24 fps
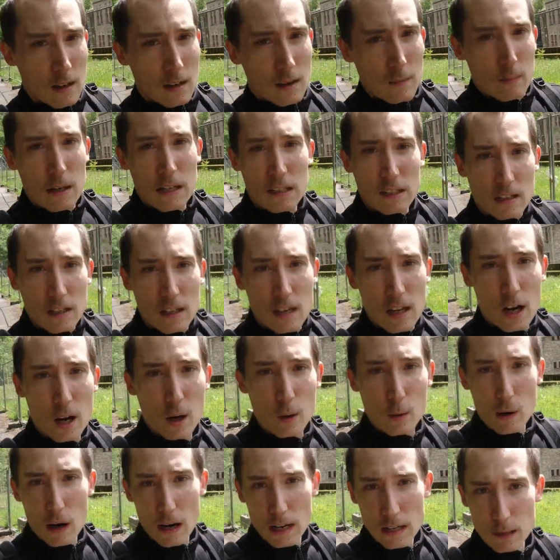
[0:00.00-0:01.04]
Basically
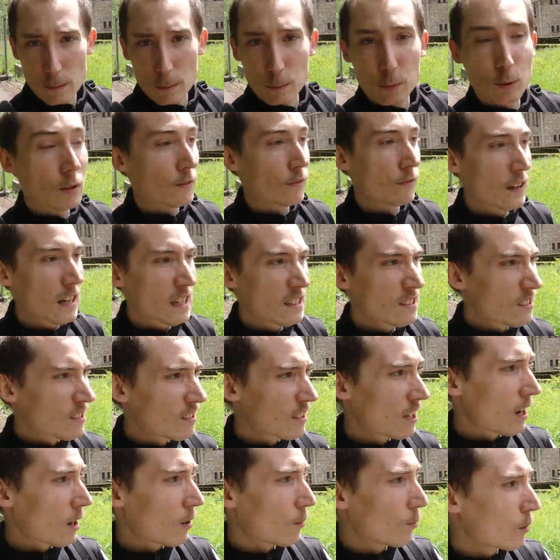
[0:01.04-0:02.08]
right up to the fence,
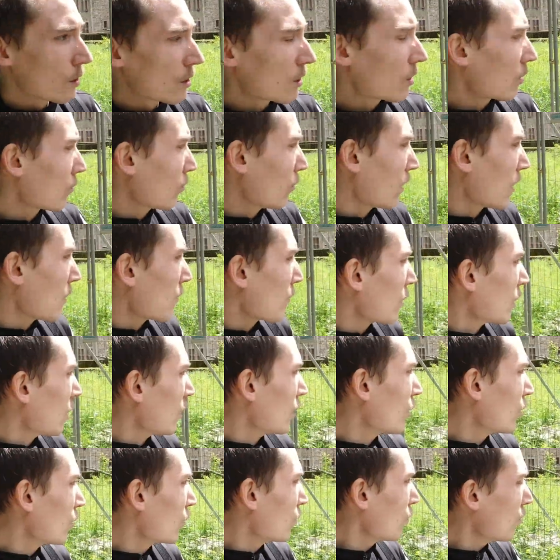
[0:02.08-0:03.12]
which is what I'm gonna
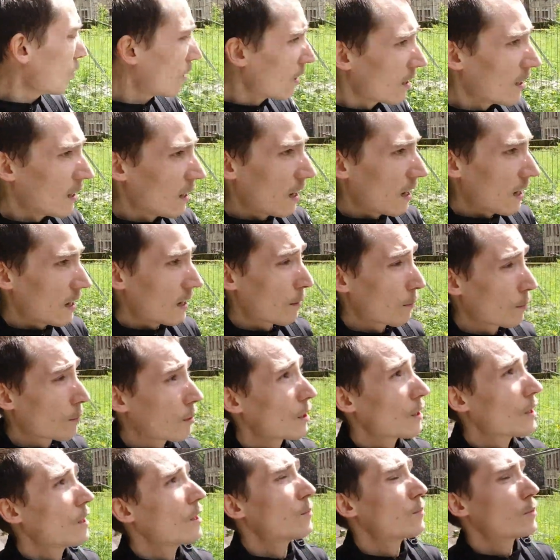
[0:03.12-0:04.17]
do, and I'm
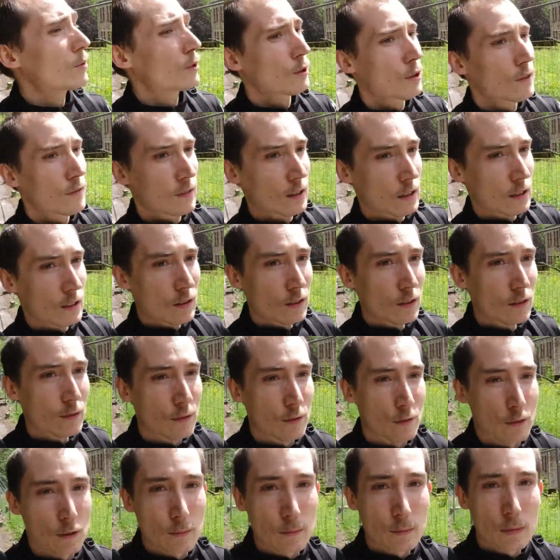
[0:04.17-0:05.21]
gonna observe it
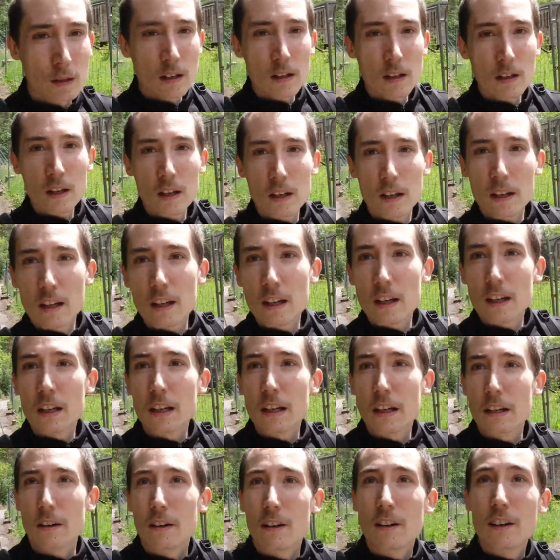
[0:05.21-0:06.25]
from
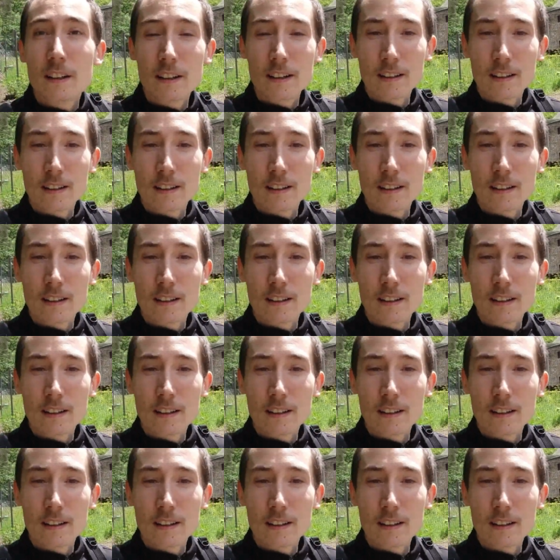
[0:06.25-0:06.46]
here.